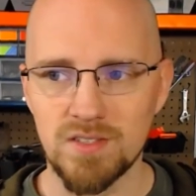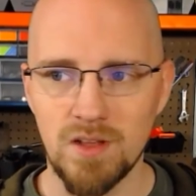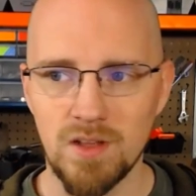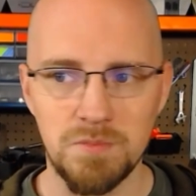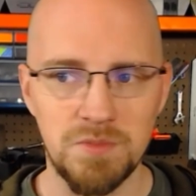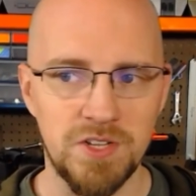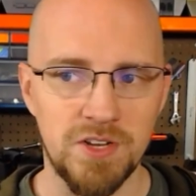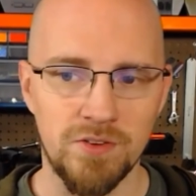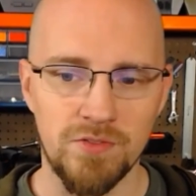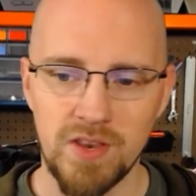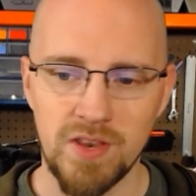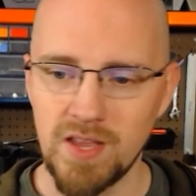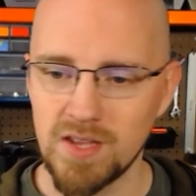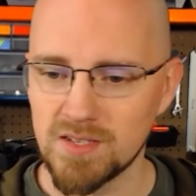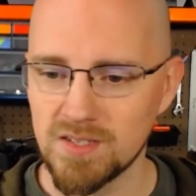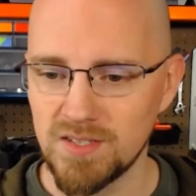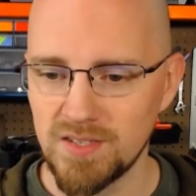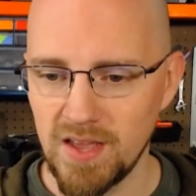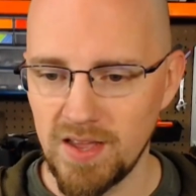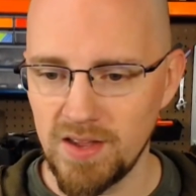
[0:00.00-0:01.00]
subs here in the
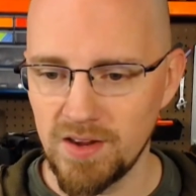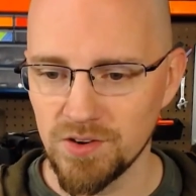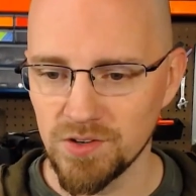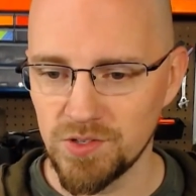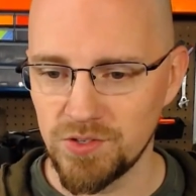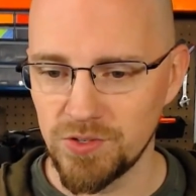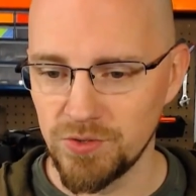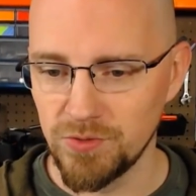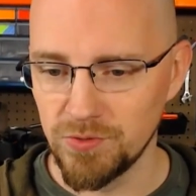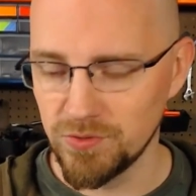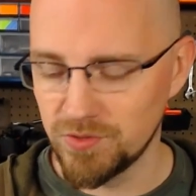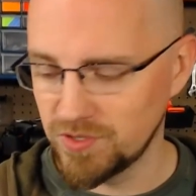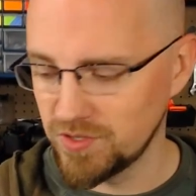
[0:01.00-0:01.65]
next day or two.